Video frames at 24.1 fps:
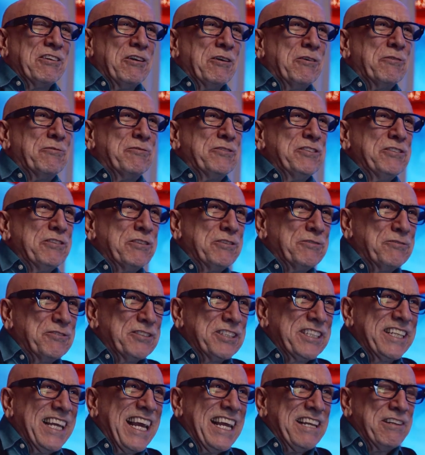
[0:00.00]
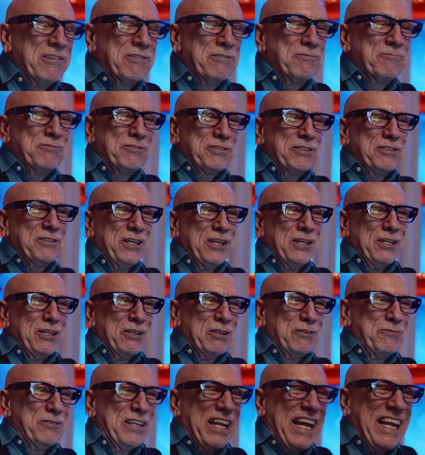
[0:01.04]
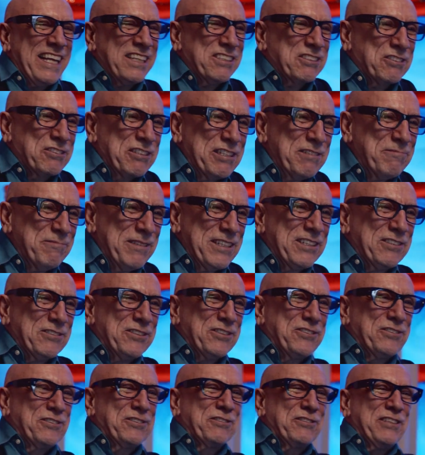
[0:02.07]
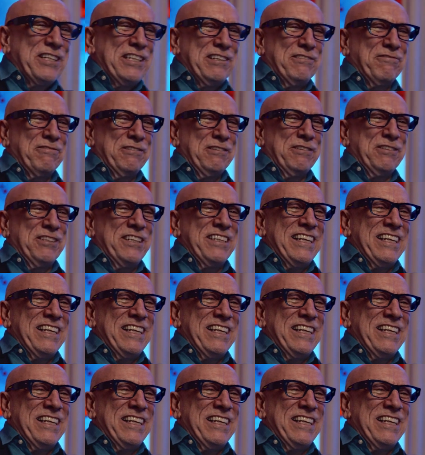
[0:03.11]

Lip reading: over and over again over extremely good Greek food.